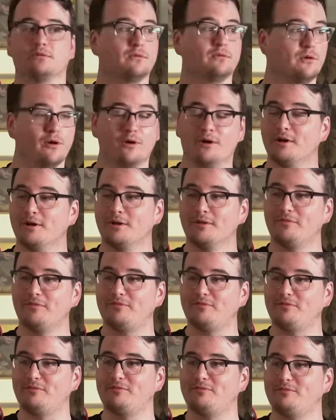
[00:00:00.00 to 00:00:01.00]

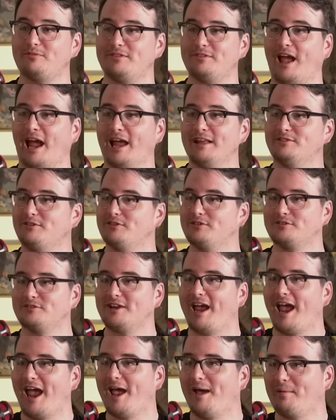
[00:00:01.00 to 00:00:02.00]
that just
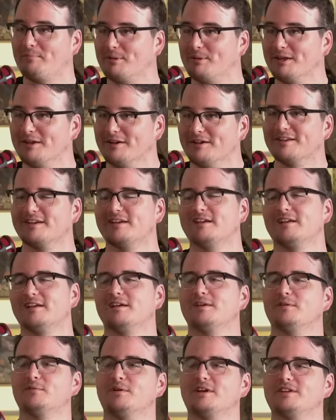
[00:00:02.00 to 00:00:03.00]
happened.
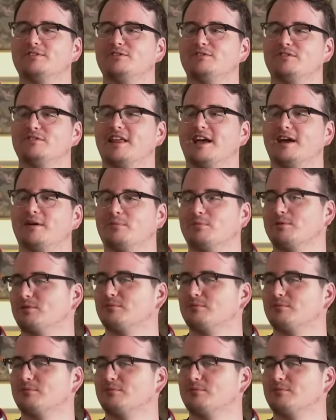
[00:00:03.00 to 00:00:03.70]
Which that was